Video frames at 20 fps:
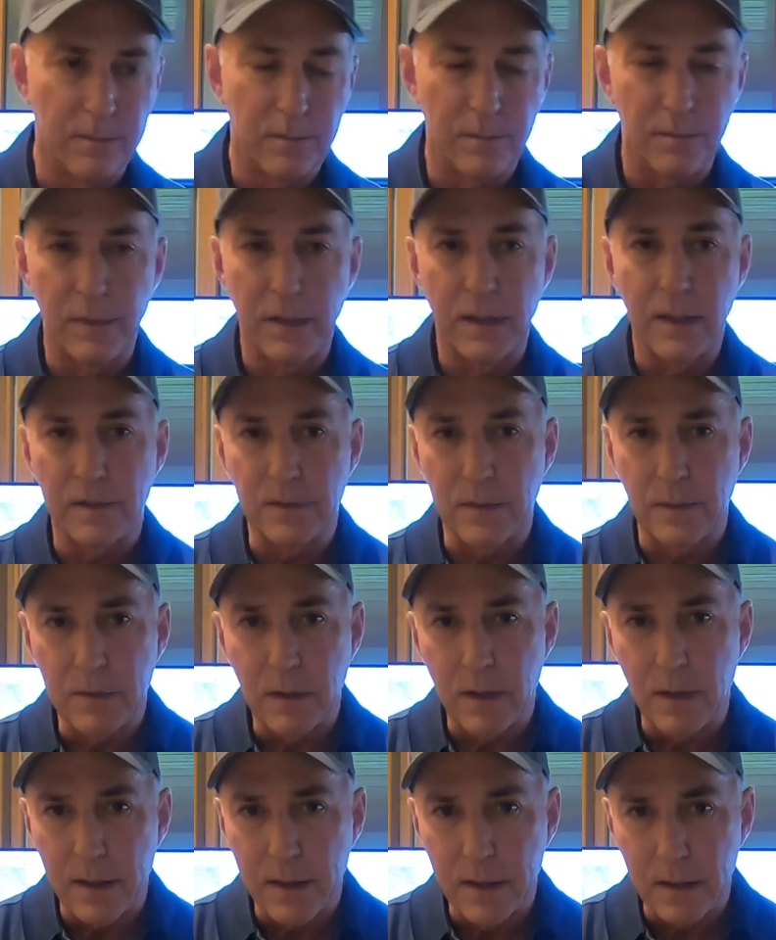because I'm
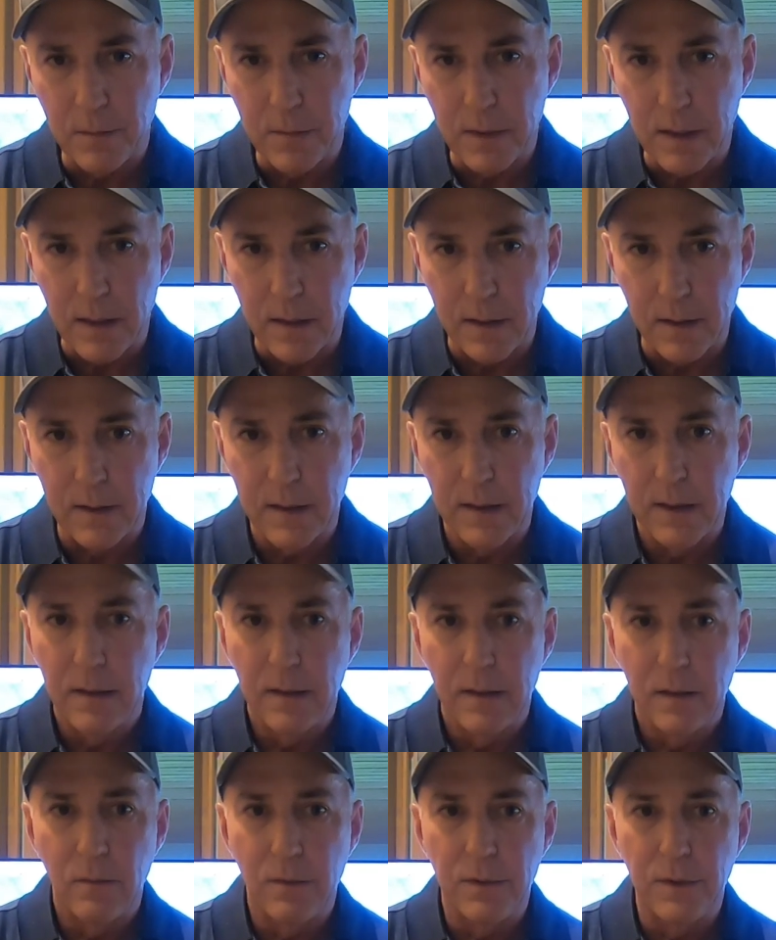talking about it,
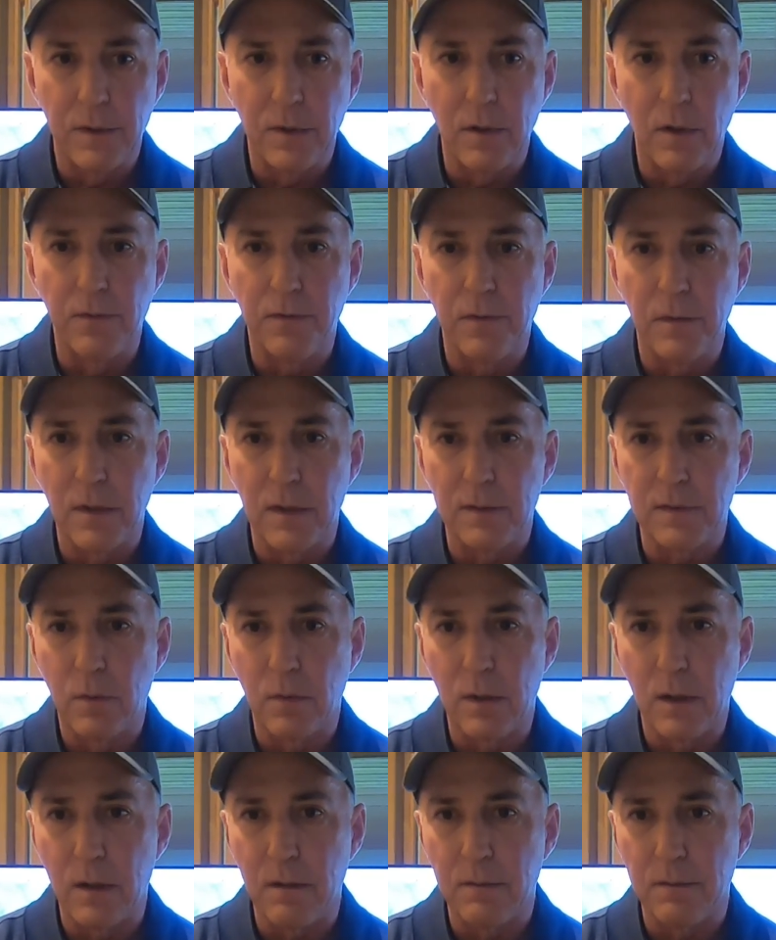when you go from a
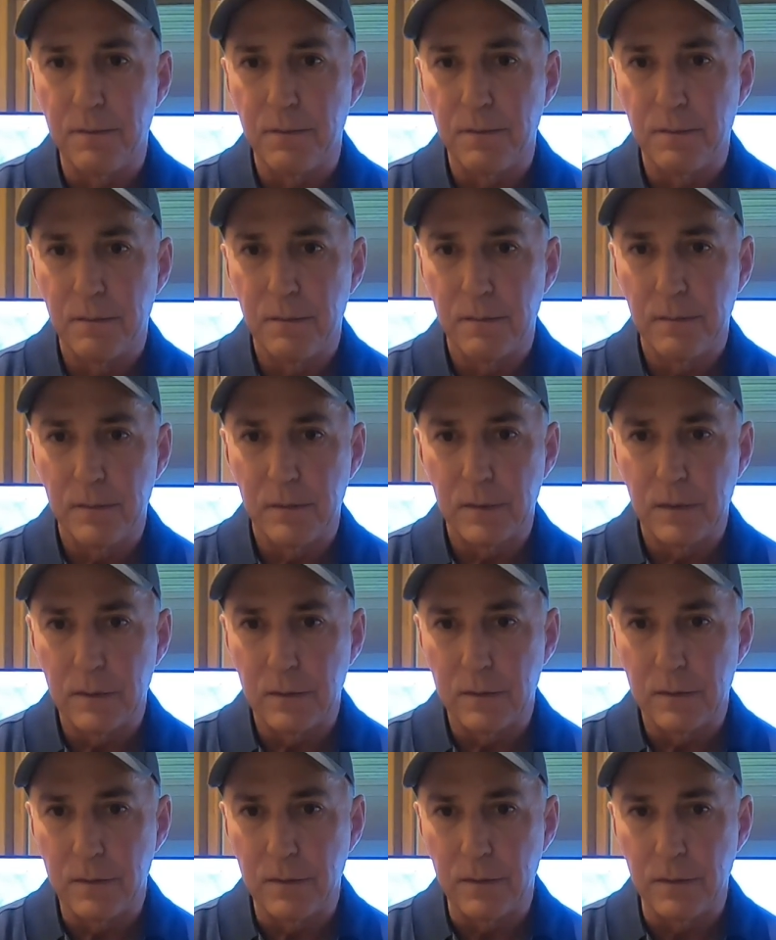12
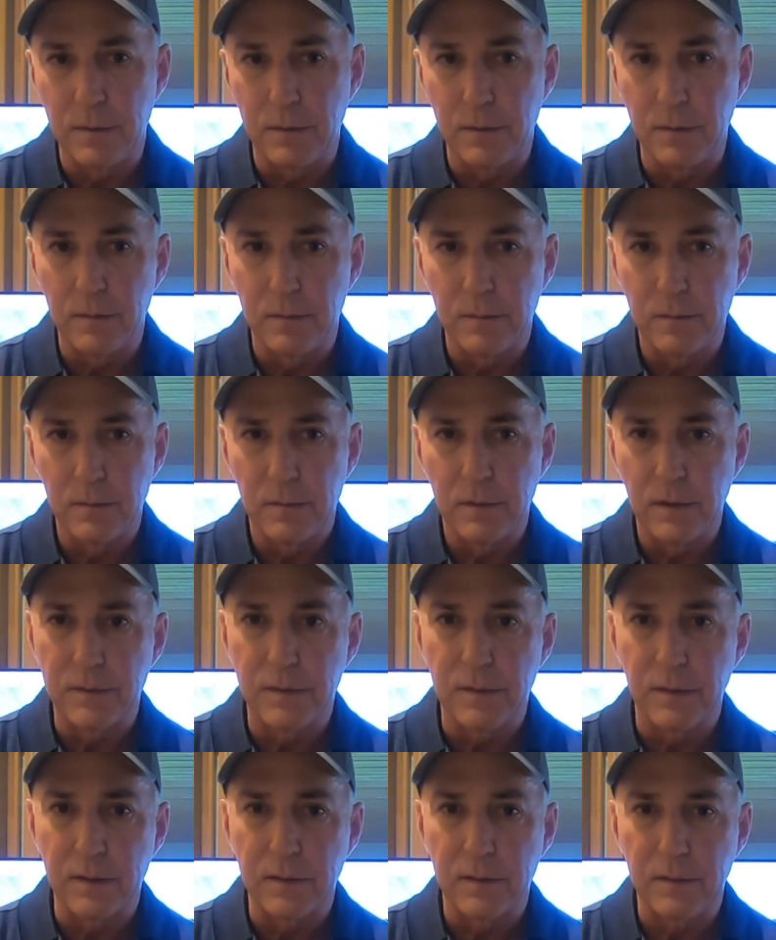to a
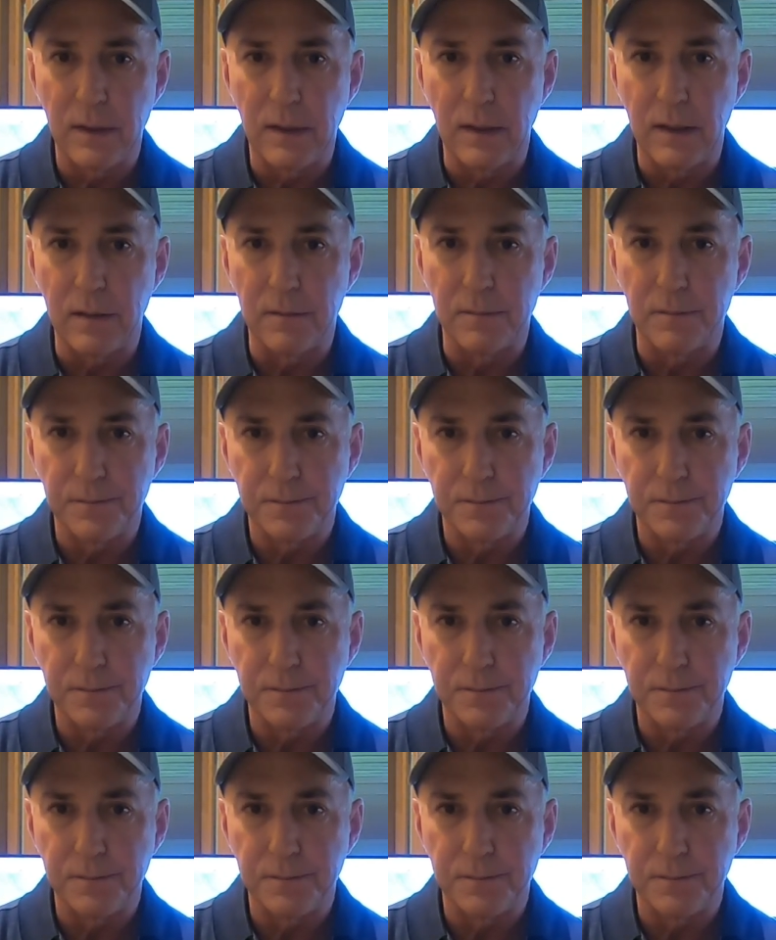16,